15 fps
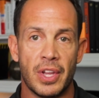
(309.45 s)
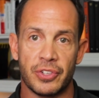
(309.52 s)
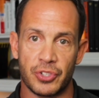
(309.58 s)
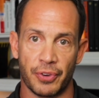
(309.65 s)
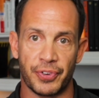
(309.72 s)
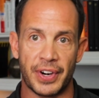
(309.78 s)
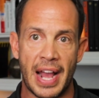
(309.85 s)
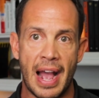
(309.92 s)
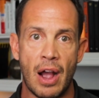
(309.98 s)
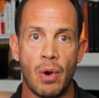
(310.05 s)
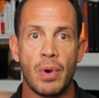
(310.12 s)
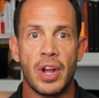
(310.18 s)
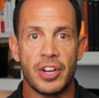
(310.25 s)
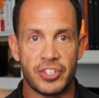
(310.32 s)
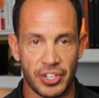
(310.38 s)
So for
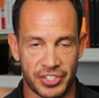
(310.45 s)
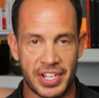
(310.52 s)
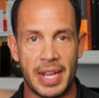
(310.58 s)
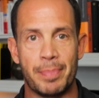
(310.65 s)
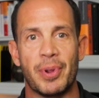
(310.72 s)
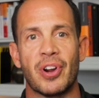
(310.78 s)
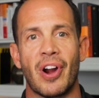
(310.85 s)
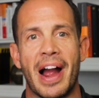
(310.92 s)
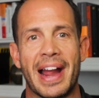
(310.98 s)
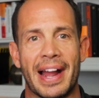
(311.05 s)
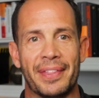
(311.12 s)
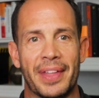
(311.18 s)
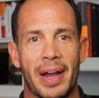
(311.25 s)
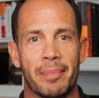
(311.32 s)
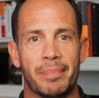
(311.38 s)
now, just keep your eye
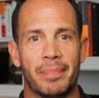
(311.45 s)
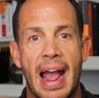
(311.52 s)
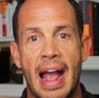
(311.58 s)
on them.